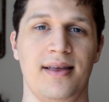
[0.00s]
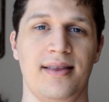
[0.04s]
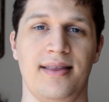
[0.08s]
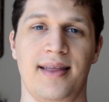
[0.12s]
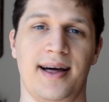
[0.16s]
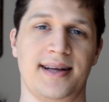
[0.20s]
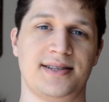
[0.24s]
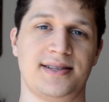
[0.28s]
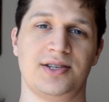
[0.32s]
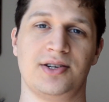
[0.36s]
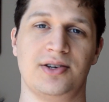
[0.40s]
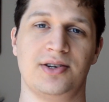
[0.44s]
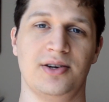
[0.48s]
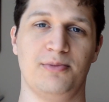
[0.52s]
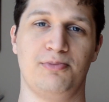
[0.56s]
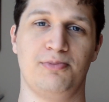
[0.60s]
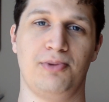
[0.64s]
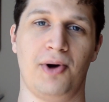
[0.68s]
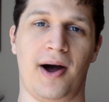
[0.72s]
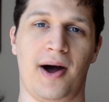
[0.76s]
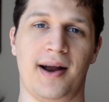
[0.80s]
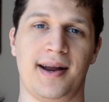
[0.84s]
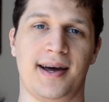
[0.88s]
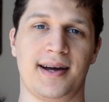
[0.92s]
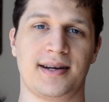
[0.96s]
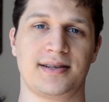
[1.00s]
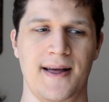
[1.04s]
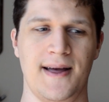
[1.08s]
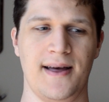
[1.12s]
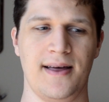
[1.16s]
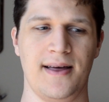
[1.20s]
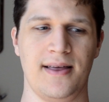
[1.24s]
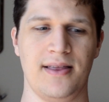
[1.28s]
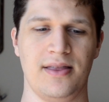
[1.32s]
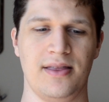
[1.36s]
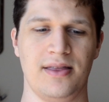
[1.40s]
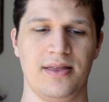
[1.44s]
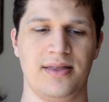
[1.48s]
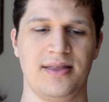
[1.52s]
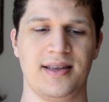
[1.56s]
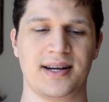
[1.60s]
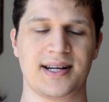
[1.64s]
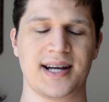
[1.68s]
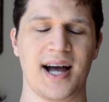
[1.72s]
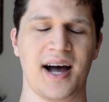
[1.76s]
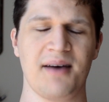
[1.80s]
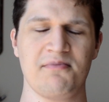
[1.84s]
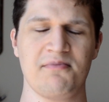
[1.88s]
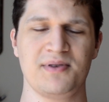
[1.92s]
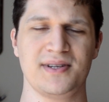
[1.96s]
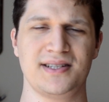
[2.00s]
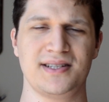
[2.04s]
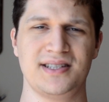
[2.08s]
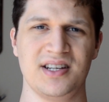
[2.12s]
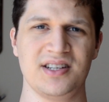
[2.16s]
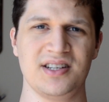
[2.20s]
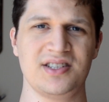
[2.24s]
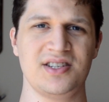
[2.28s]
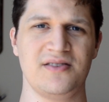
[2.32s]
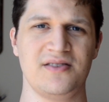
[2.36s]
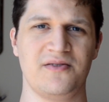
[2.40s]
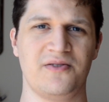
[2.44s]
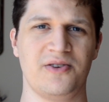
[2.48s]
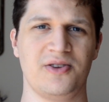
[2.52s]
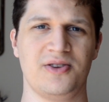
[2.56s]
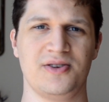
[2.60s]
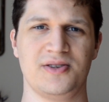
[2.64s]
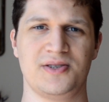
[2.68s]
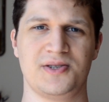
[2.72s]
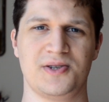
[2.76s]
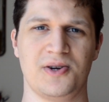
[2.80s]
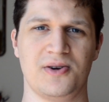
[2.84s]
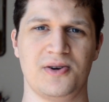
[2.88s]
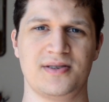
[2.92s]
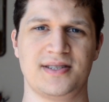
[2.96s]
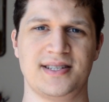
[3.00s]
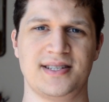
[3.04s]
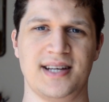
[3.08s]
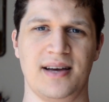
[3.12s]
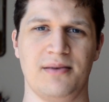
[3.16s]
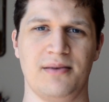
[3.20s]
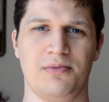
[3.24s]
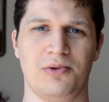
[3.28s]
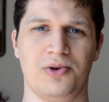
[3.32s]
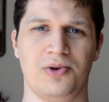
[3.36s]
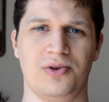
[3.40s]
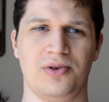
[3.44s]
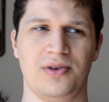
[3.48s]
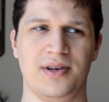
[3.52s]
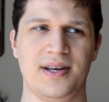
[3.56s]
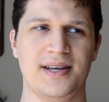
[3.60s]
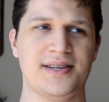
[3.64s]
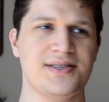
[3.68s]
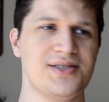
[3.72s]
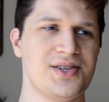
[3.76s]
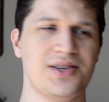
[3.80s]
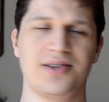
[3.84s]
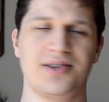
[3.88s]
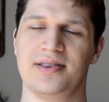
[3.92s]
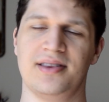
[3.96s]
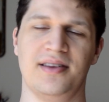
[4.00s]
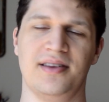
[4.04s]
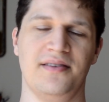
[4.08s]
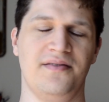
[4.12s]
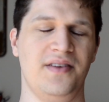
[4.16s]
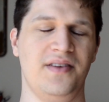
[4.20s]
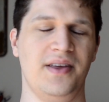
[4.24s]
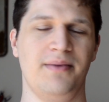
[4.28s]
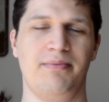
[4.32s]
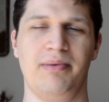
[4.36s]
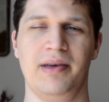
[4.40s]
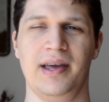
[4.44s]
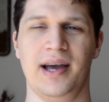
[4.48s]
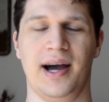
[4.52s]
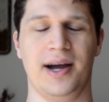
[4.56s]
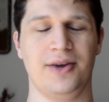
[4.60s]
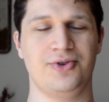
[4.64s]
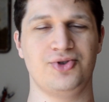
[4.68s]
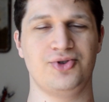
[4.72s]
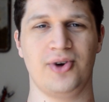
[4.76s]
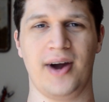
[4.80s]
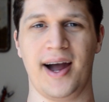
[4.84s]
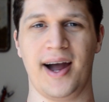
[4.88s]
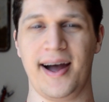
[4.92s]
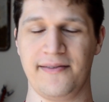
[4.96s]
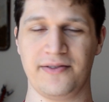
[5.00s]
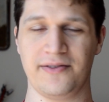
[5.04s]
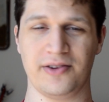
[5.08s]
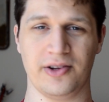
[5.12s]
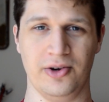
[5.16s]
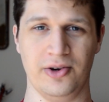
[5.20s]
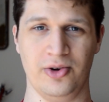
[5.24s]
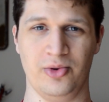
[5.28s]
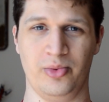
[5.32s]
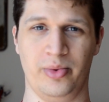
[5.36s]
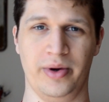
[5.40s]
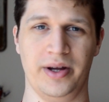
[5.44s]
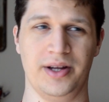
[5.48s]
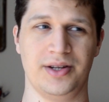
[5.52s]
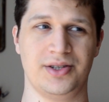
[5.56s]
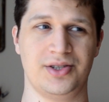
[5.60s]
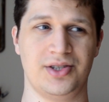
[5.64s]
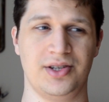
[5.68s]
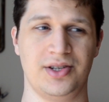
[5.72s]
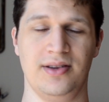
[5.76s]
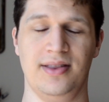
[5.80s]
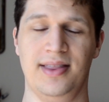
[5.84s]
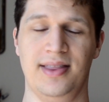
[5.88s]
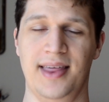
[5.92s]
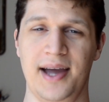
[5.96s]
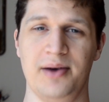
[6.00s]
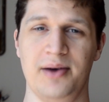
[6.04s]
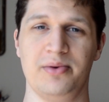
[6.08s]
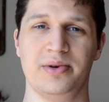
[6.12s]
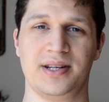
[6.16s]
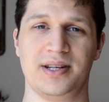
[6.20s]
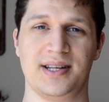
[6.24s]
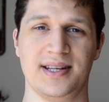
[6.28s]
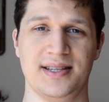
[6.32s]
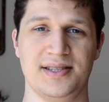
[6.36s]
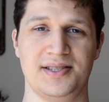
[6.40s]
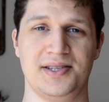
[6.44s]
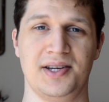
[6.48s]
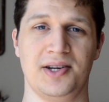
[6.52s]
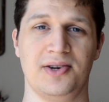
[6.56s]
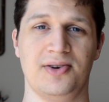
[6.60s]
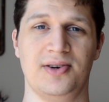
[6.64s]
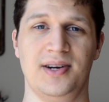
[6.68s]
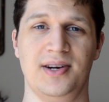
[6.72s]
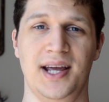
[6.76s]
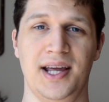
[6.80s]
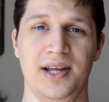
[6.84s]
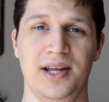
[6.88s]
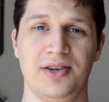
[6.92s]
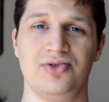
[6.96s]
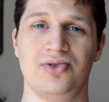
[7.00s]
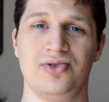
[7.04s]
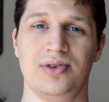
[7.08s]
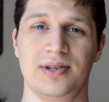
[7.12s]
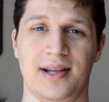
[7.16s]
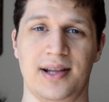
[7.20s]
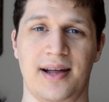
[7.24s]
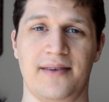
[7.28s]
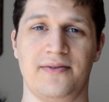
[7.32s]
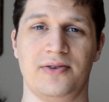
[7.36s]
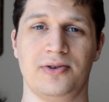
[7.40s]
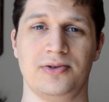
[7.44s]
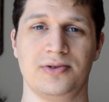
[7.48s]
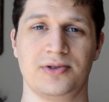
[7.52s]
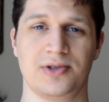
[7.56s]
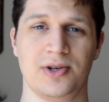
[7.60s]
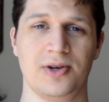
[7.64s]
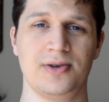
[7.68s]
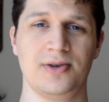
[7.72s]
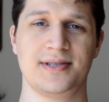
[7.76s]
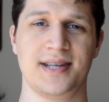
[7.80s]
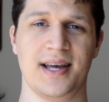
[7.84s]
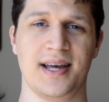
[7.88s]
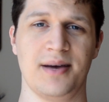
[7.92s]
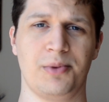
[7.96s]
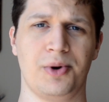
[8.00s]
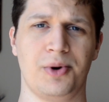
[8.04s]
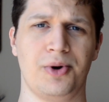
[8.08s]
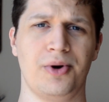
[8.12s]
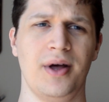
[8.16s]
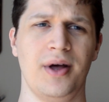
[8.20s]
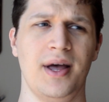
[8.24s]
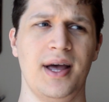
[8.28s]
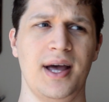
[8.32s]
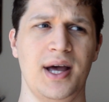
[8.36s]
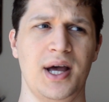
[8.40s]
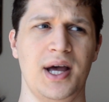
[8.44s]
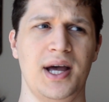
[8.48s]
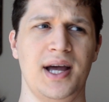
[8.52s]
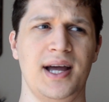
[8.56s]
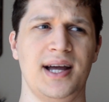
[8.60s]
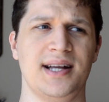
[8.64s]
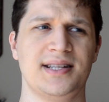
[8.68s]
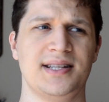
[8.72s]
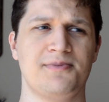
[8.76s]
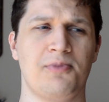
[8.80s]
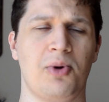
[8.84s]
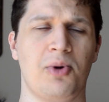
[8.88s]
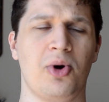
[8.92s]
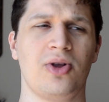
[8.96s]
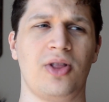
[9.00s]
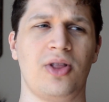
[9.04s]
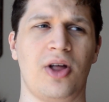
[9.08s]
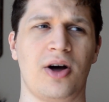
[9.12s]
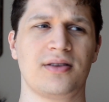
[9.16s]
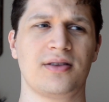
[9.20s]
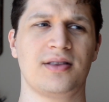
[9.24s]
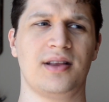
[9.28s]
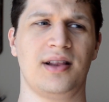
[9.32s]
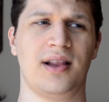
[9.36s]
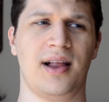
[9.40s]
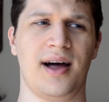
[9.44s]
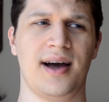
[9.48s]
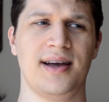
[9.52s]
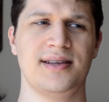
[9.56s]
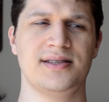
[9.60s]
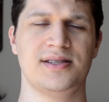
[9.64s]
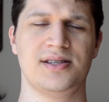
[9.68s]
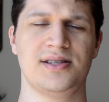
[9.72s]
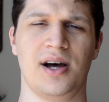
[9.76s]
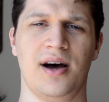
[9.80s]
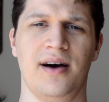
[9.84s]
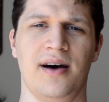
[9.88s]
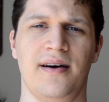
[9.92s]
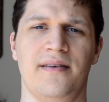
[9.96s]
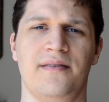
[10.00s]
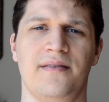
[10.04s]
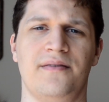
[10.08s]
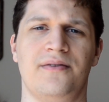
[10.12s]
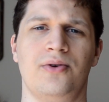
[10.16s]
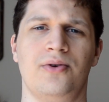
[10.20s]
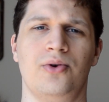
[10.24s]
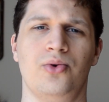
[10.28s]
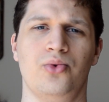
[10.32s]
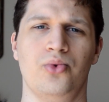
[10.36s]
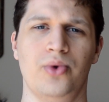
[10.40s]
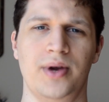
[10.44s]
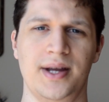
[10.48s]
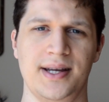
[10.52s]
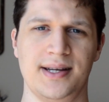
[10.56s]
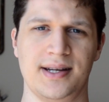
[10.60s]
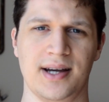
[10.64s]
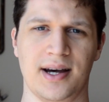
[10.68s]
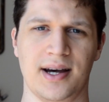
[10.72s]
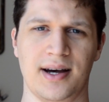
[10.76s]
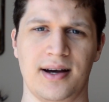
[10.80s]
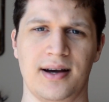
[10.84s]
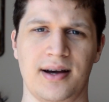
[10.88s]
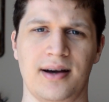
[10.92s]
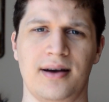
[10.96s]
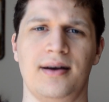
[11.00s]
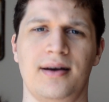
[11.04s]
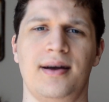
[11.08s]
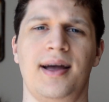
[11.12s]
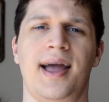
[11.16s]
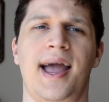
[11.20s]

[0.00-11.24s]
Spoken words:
that's a good product. The competition for this turntable isn't the VPI Traveler, which they would consider an entry-level turntable. It's more along the lines of Riga